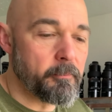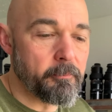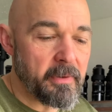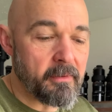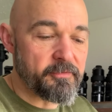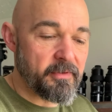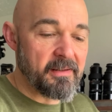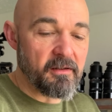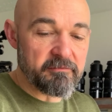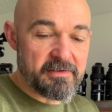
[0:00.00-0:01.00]
because I
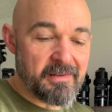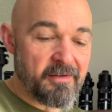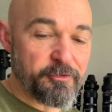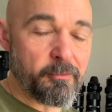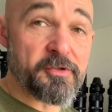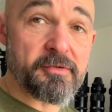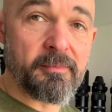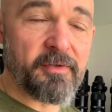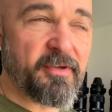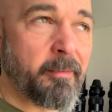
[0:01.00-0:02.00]
love this lens so much.
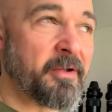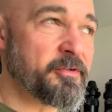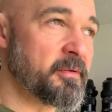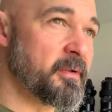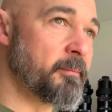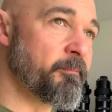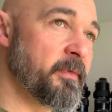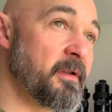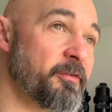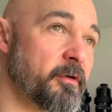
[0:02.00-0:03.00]
As I mentioned,
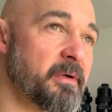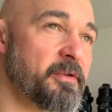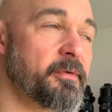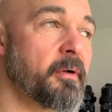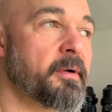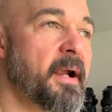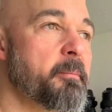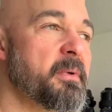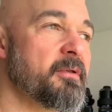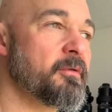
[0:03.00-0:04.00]
it's always around
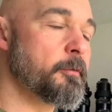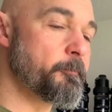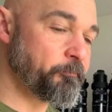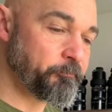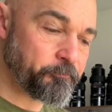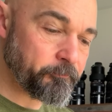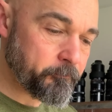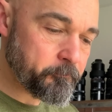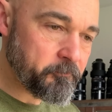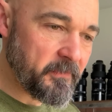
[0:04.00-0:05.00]
me, so
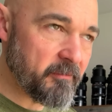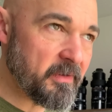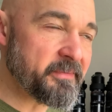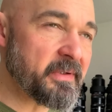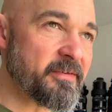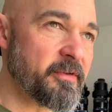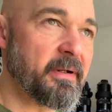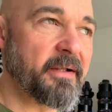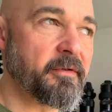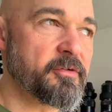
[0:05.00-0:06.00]
when there is sun
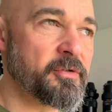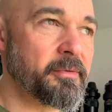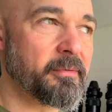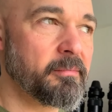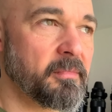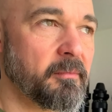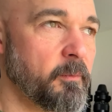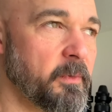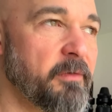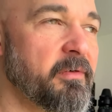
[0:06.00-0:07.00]
I just shoot.
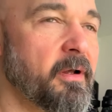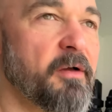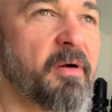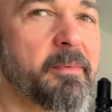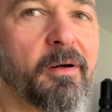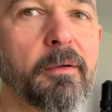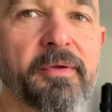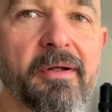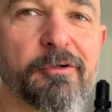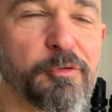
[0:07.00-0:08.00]
If I'm in a
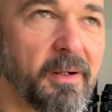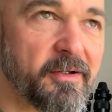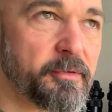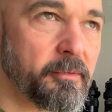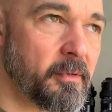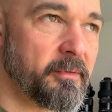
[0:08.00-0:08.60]
hotel room, I shoot